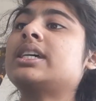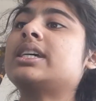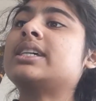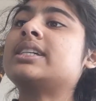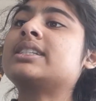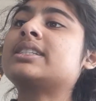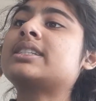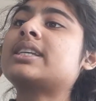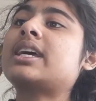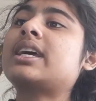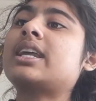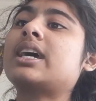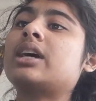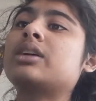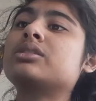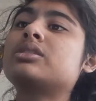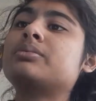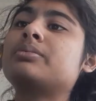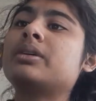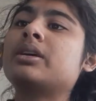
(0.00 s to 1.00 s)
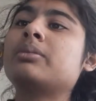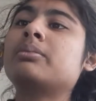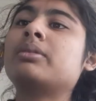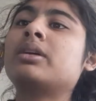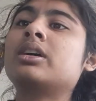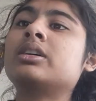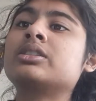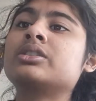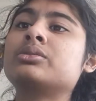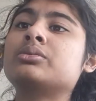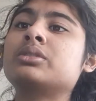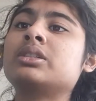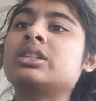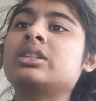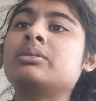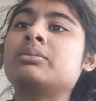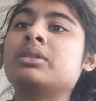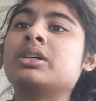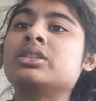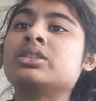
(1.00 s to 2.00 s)
Inside Out's Bing Bong is
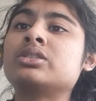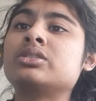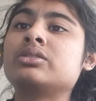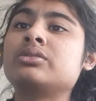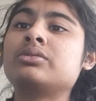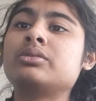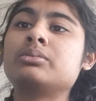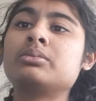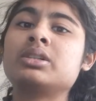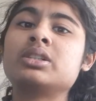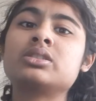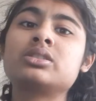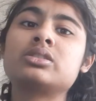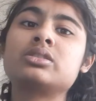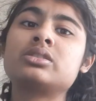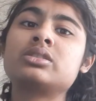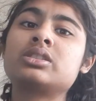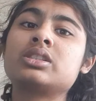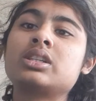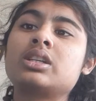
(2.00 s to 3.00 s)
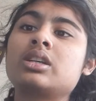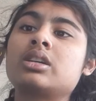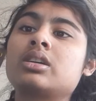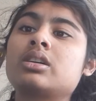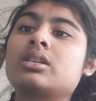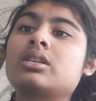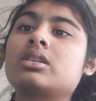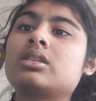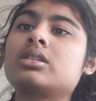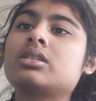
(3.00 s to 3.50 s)
really a monster from Monsters, Inc.